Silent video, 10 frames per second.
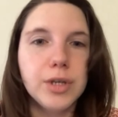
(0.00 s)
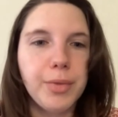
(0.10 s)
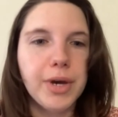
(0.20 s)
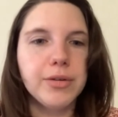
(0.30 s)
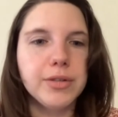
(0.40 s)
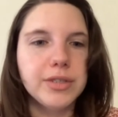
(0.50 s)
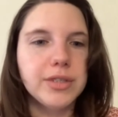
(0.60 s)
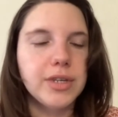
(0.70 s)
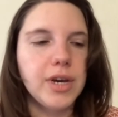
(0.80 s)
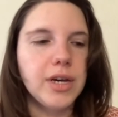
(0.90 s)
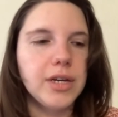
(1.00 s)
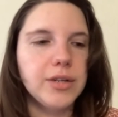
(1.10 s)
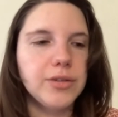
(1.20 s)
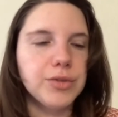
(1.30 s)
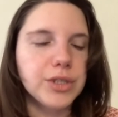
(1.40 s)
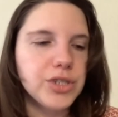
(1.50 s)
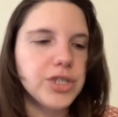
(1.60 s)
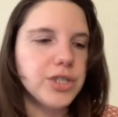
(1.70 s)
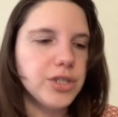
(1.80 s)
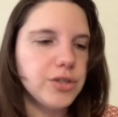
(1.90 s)
about uh, religious
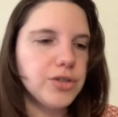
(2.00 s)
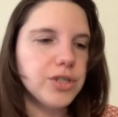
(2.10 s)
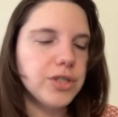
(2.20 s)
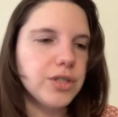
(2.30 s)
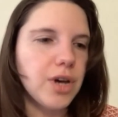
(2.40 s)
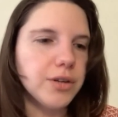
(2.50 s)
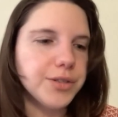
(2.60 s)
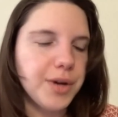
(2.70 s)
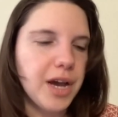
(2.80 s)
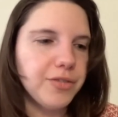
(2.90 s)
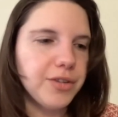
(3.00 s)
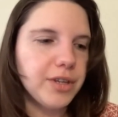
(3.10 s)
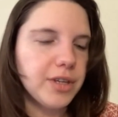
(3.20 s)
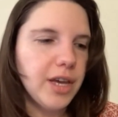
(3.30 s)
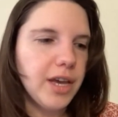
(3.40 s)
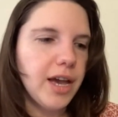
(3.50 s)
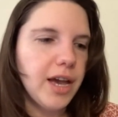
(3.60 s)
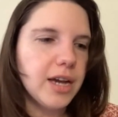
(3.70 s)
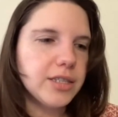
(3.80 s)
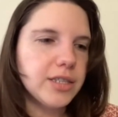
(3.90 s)
institutions also having
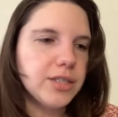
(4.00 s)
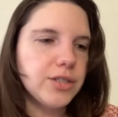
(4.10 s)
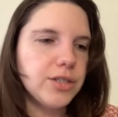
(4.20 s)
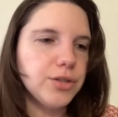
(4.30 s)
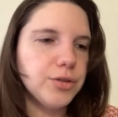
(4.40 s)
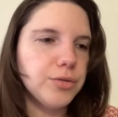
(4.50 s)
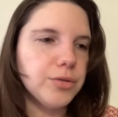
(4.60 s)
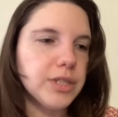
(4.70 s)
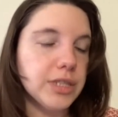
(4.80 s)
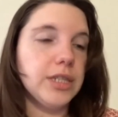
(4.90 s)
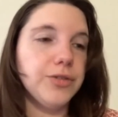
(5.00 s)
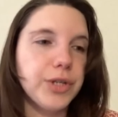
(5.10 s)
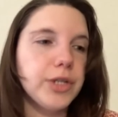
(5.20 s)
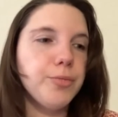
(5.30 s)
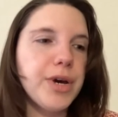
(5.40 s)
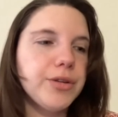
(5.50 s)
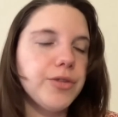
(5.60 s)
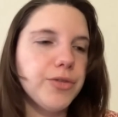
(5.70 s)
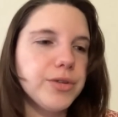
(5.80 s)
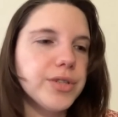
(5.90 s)
access to a significant amount
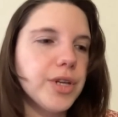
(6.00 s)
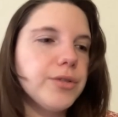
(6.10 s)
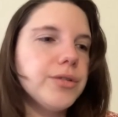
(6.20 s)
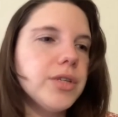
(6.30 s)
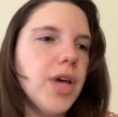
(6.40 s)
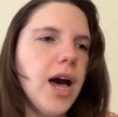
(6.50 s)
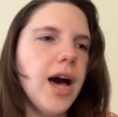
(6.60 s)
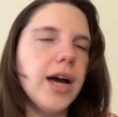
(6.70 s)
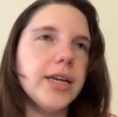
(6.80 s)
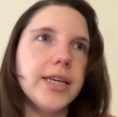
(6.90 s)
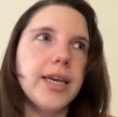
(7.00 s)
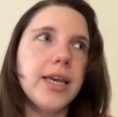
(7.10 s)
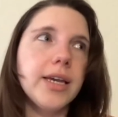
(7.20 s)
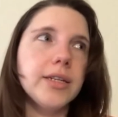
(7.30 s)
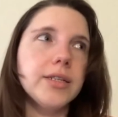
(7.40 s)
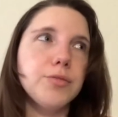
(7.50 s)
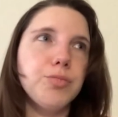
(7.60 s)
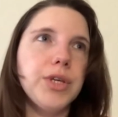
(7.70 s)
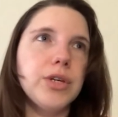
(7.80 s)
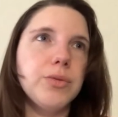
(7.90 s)
of those loans. I can't
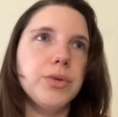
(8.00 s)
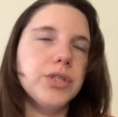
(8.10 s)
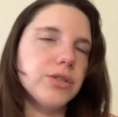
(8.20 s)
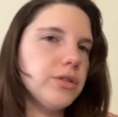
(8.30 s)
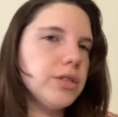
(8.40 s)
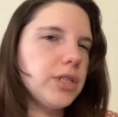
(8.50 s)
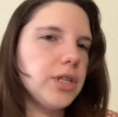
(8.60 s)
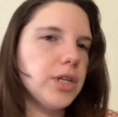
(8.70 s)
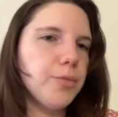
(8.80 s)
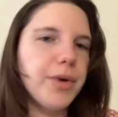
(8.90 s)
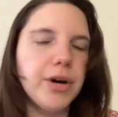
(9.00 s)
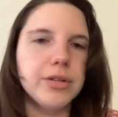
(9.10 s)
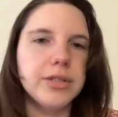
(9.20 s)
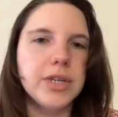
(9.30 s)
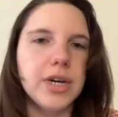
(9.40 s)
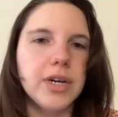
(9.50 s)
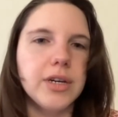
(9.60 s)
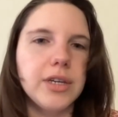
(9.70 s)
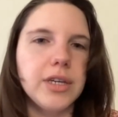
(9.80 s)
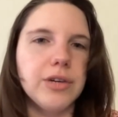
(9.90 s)
speak with certainty about
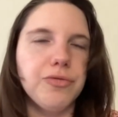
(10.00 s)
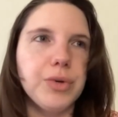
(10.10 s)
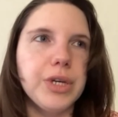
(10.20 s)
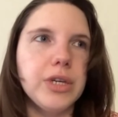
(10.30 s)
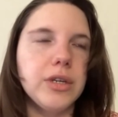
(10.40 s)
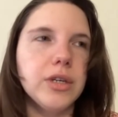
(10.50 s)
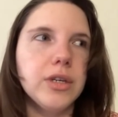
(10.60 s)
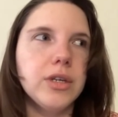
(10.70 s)
uh, if we